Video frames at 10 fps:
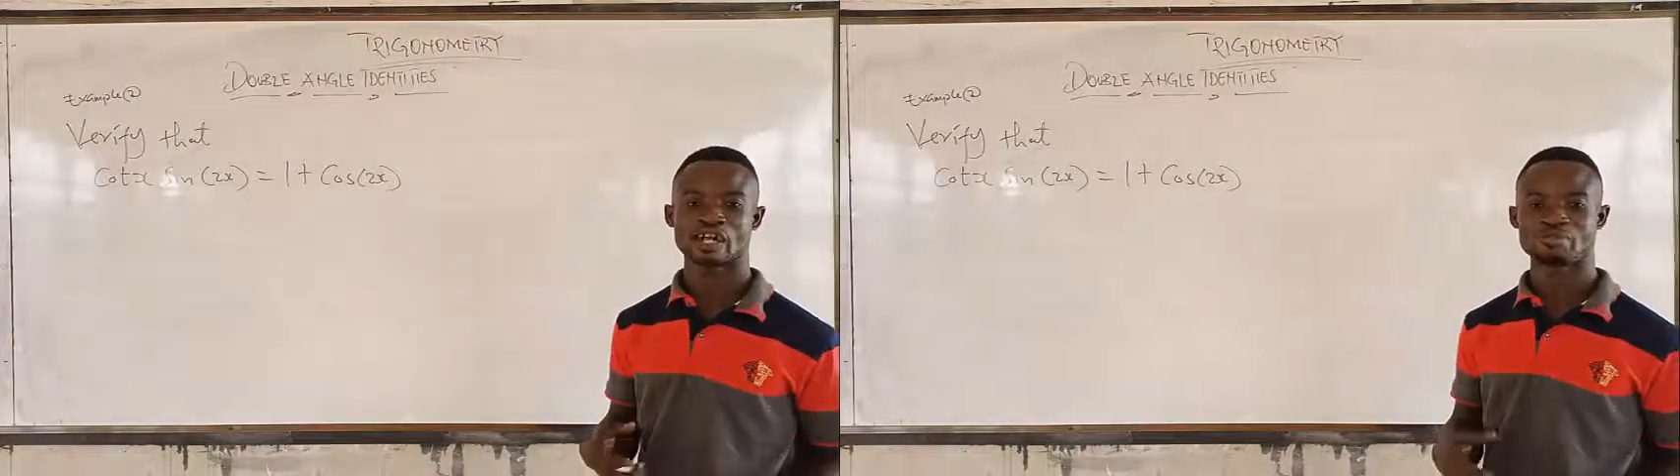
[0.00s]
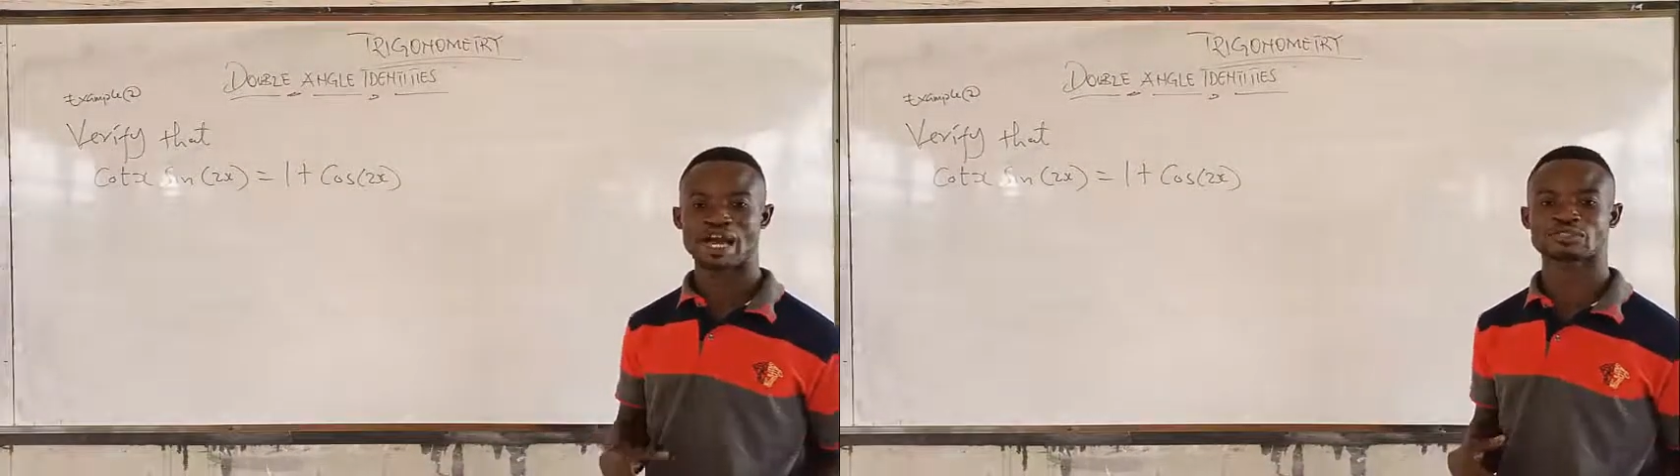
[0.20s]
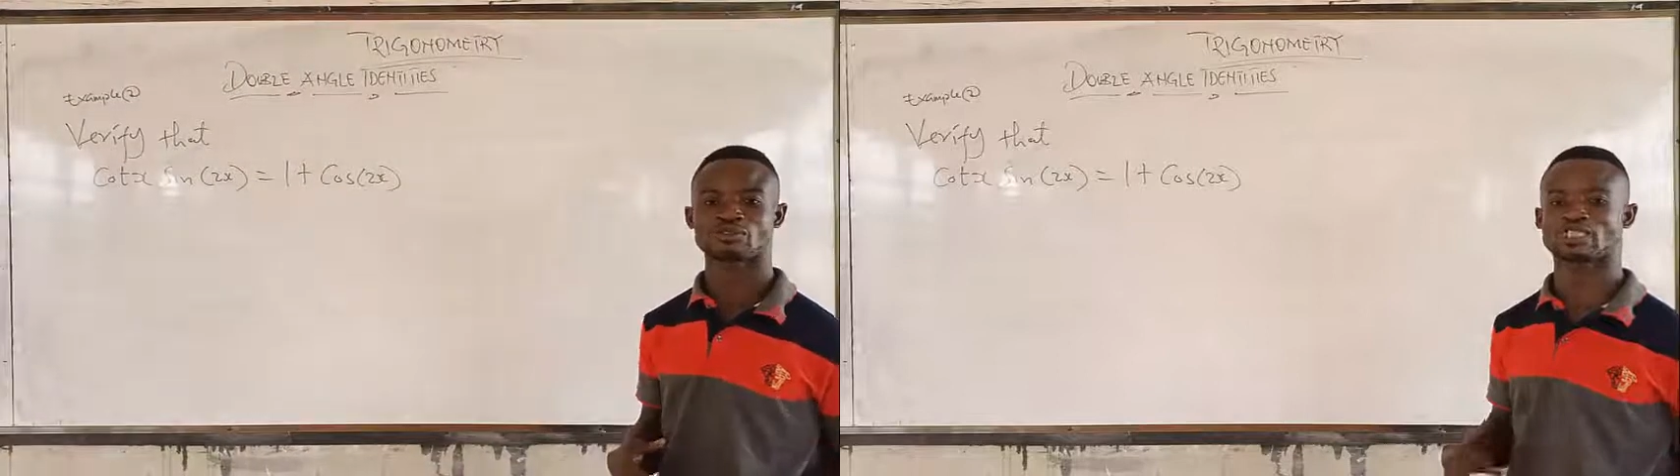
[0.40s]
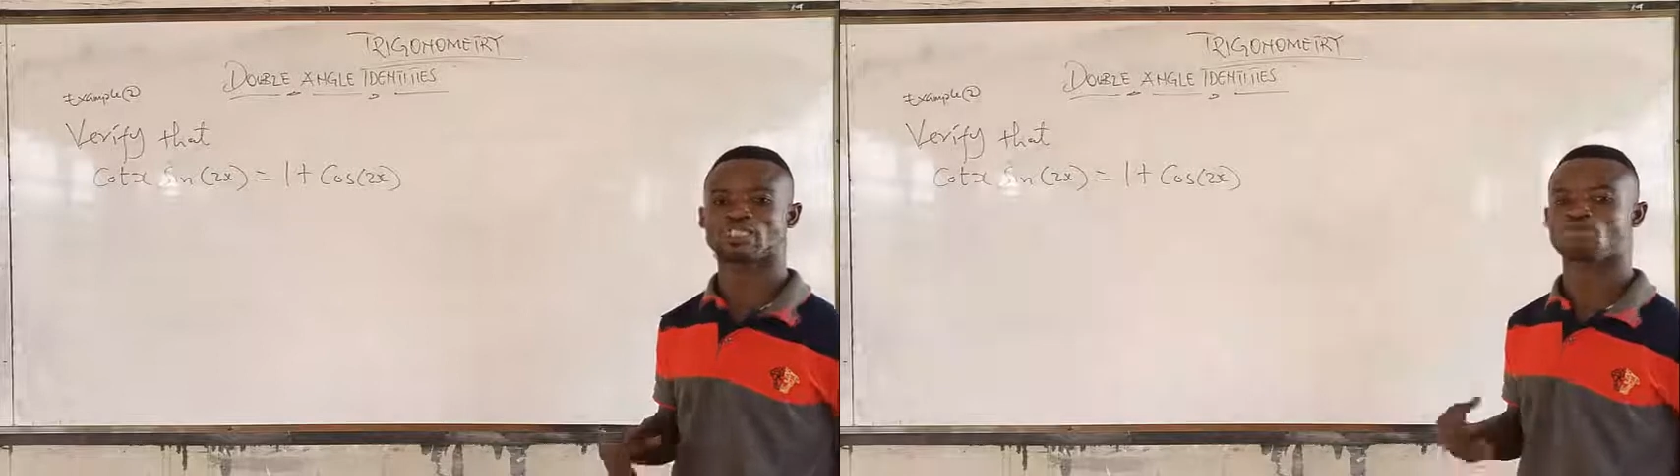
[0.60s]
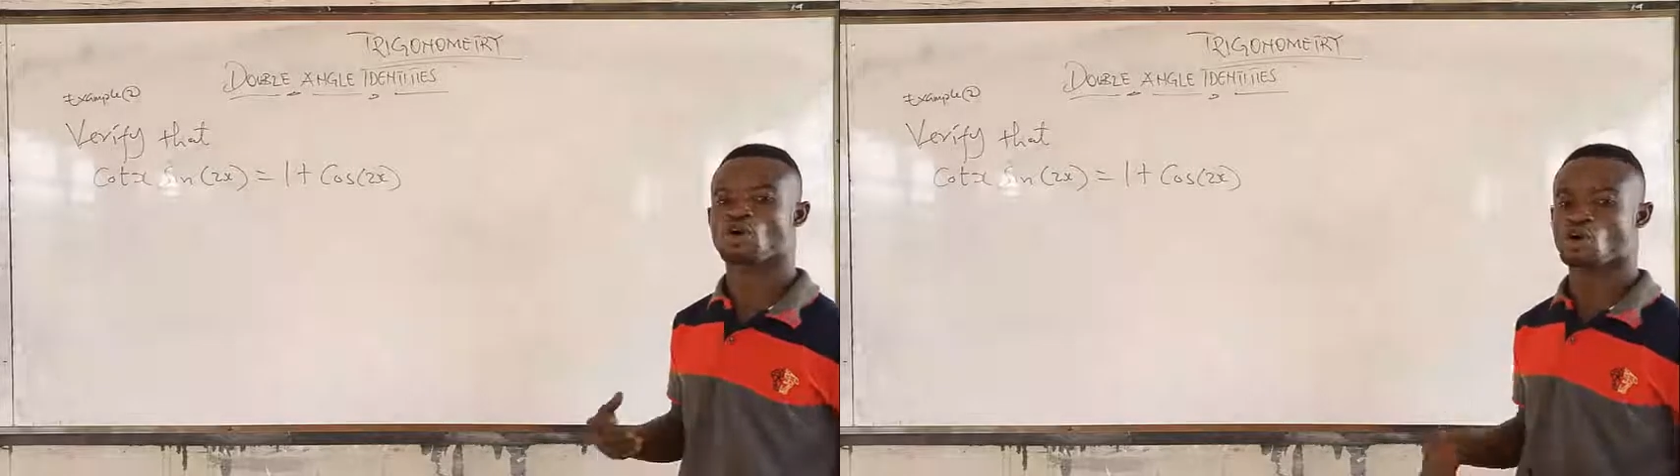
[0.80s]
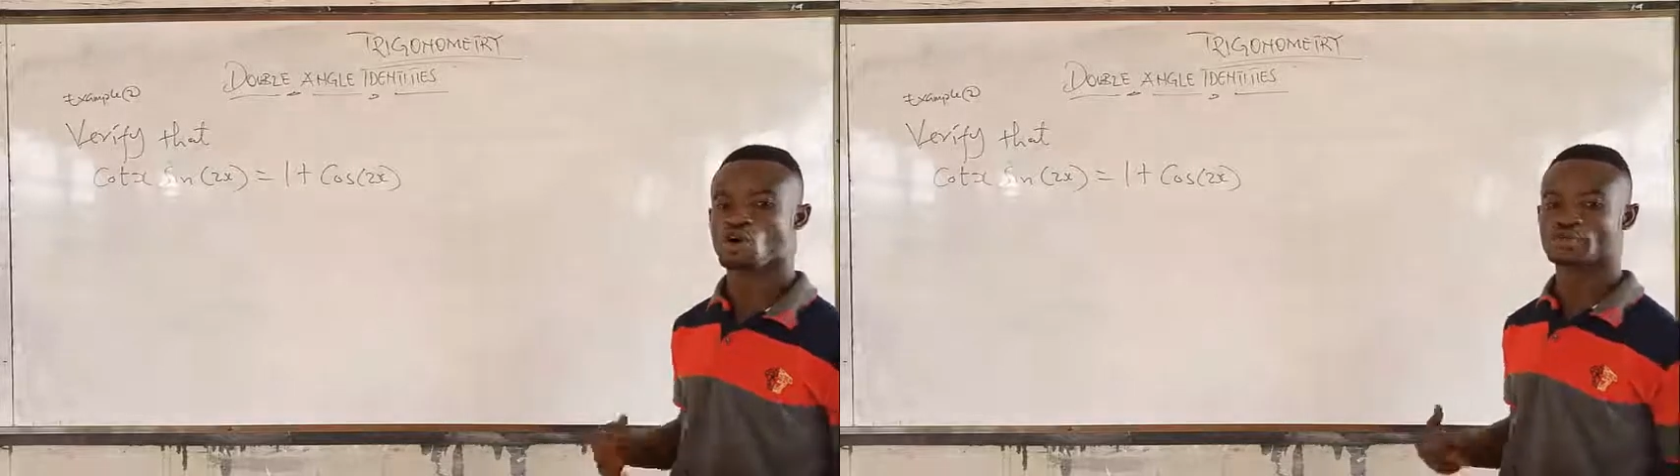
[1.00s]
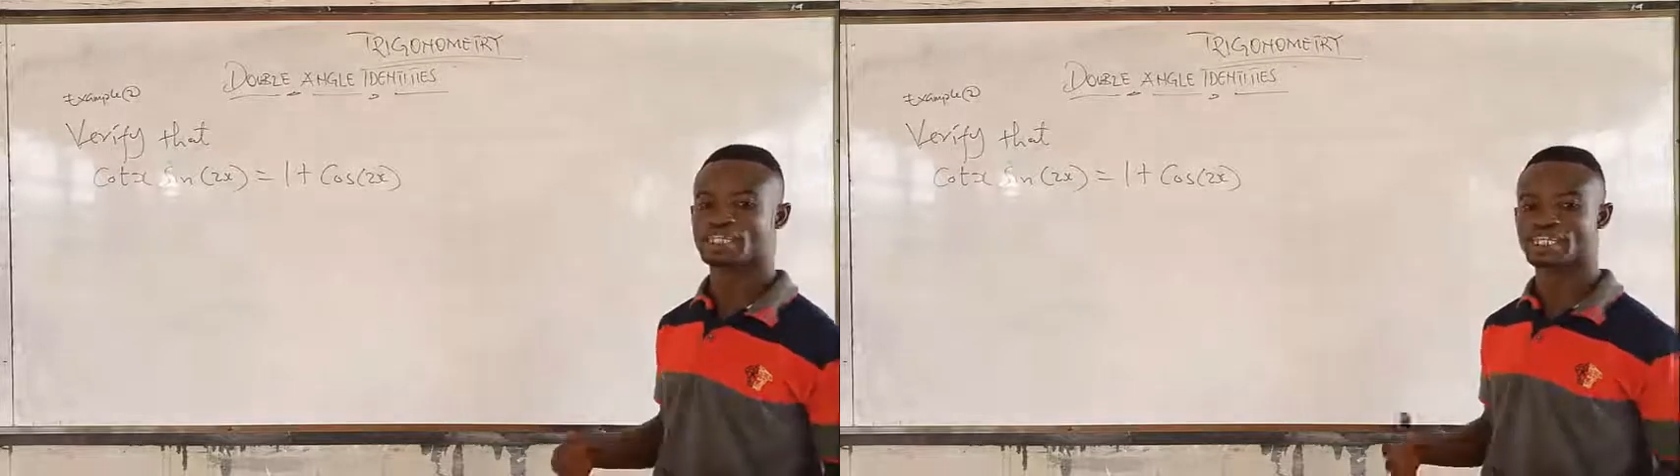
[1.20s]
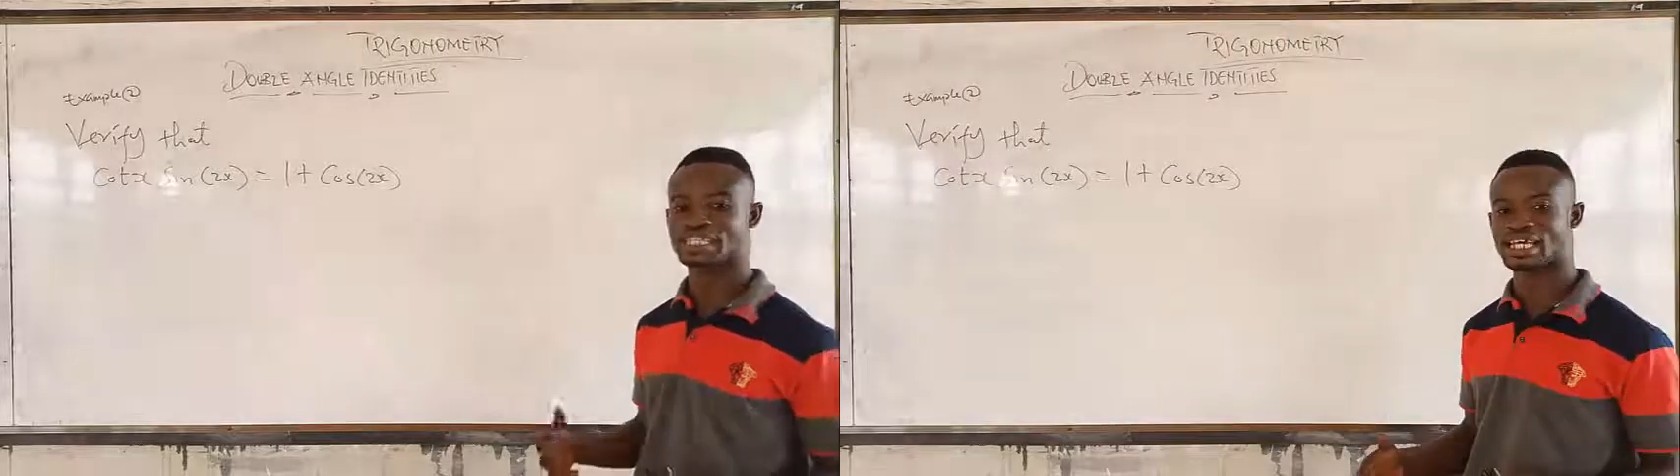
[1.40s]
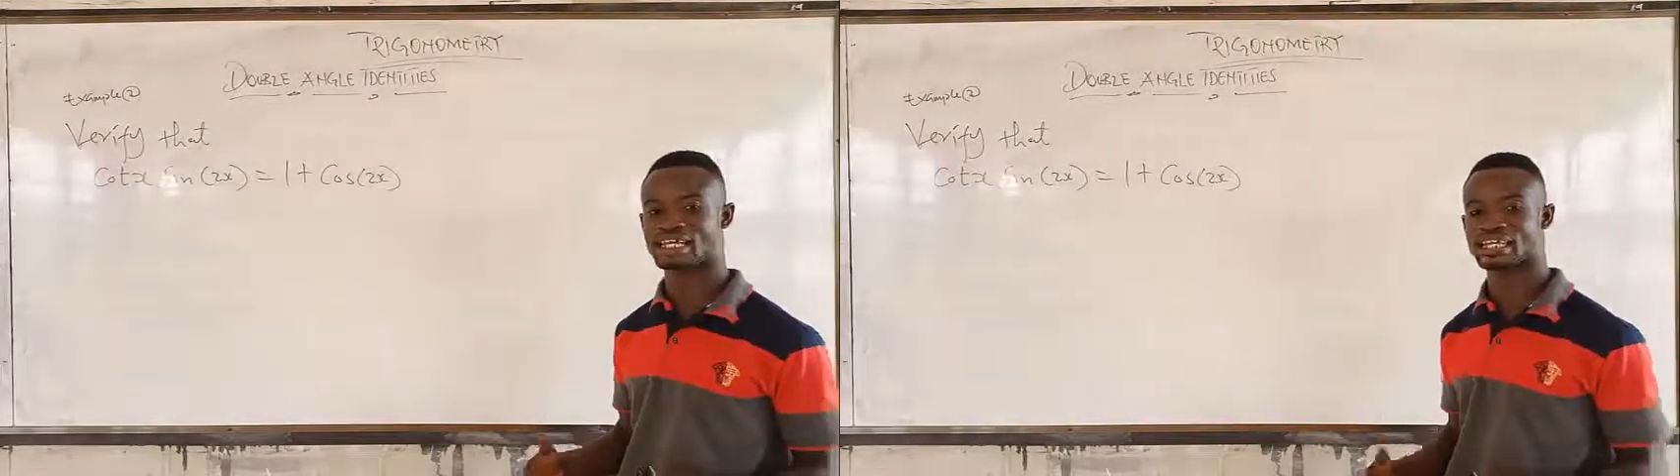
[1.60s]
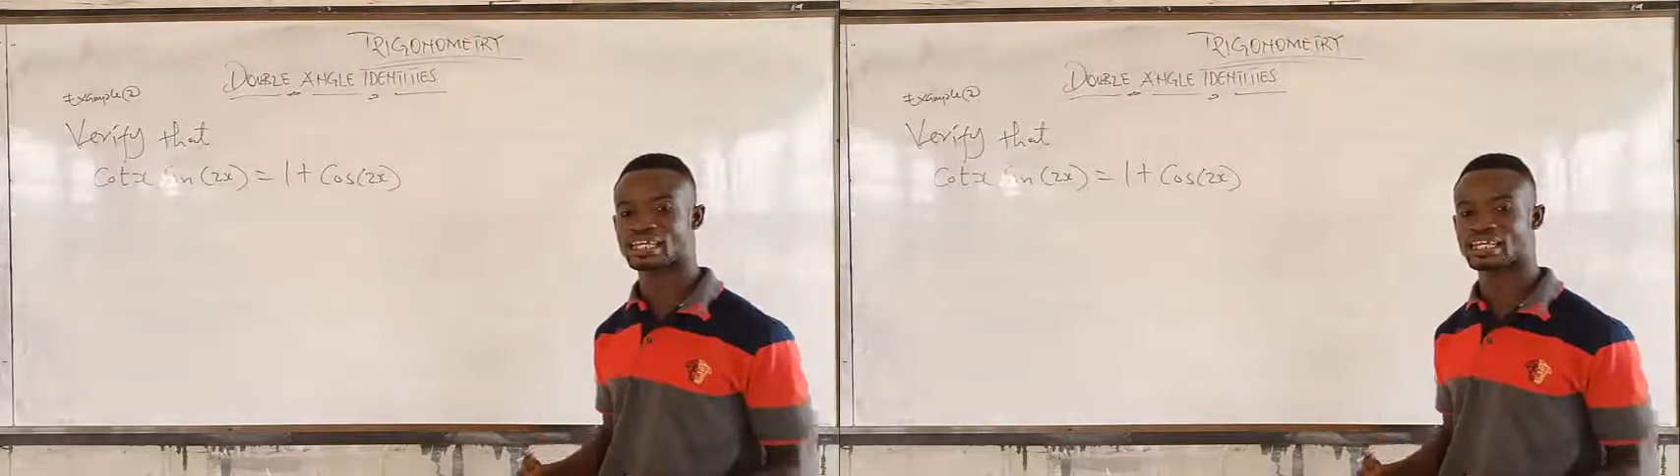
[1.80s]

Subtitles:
part which is more complicated,